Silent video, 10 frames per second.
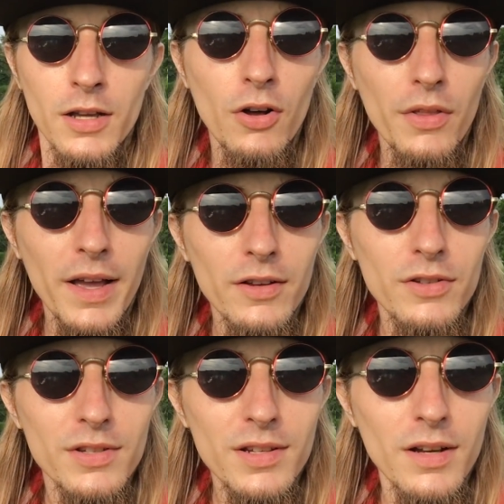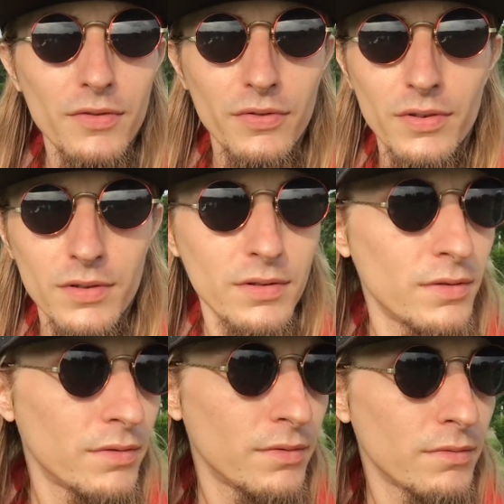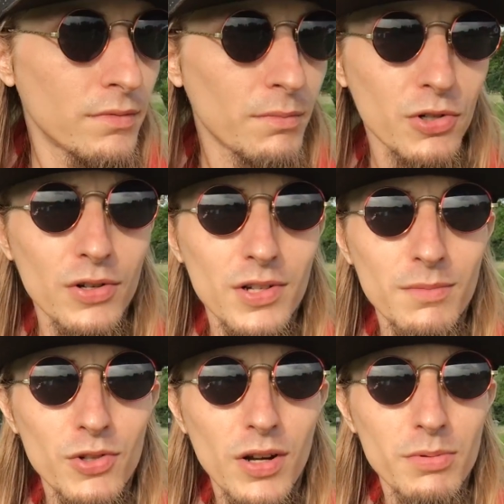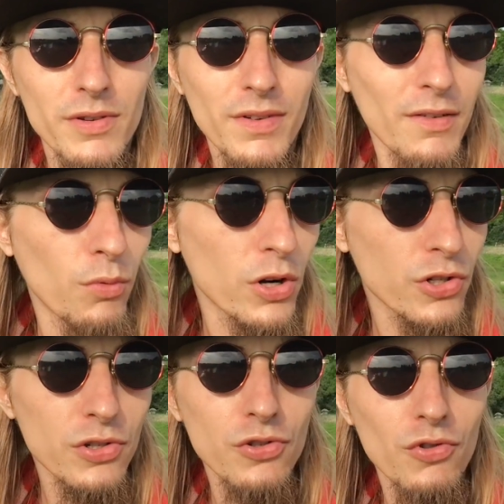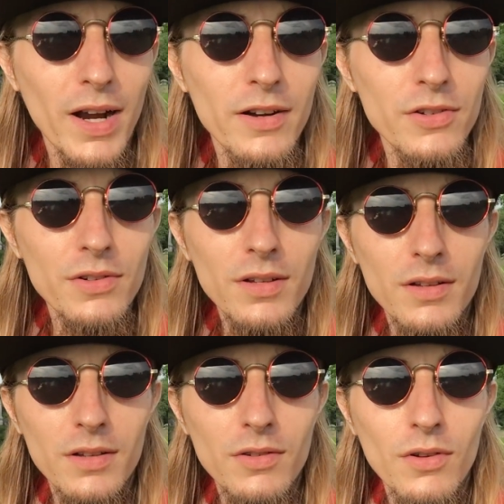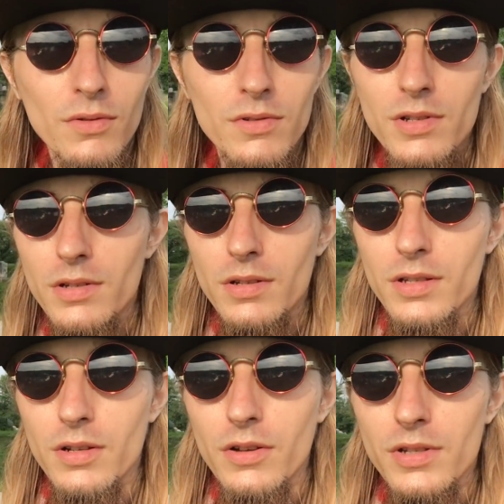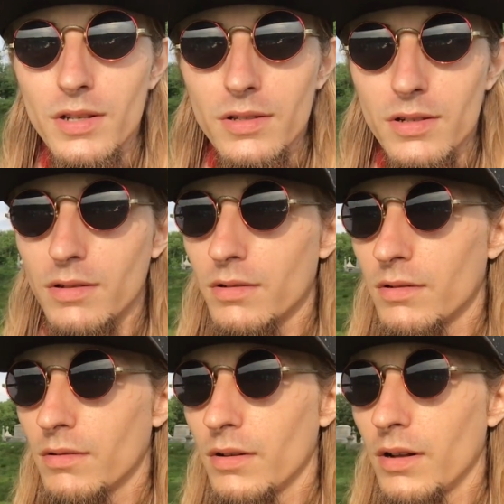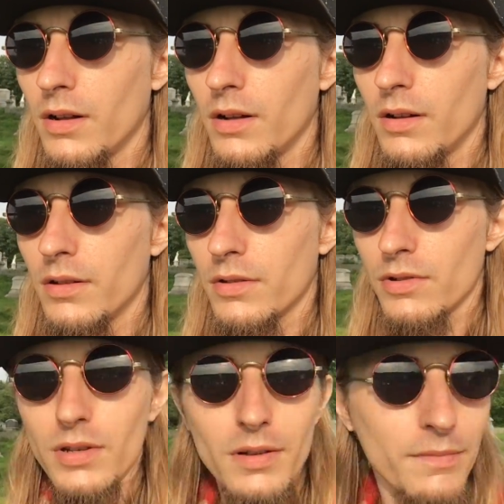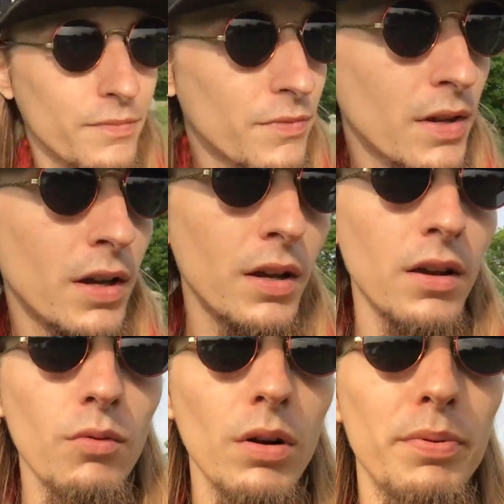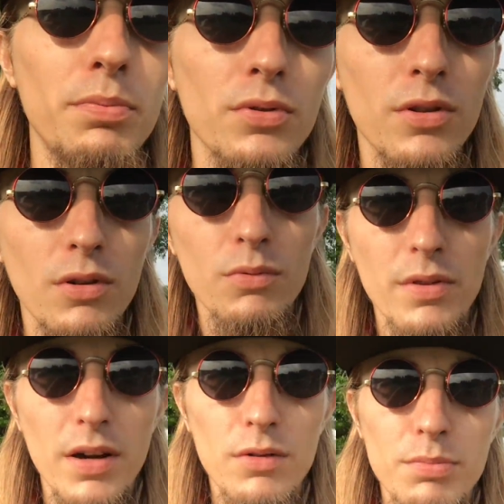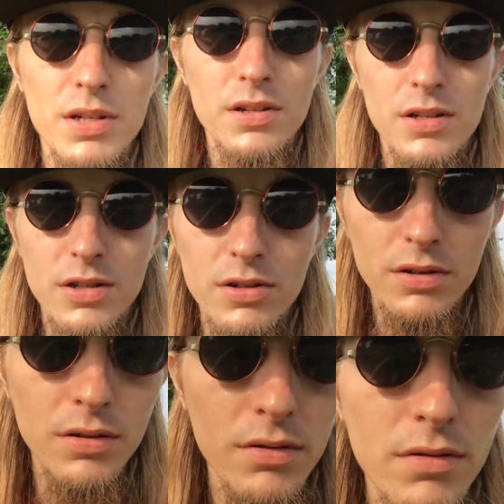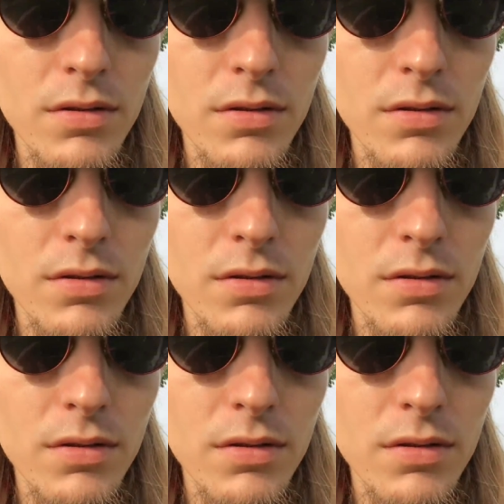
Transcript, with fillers: and all that good stuff. I'm sure some jobs even have washers and dryers. Like, you know, it's it's nonsense. Uh, so yeah. While people are going without, businesses are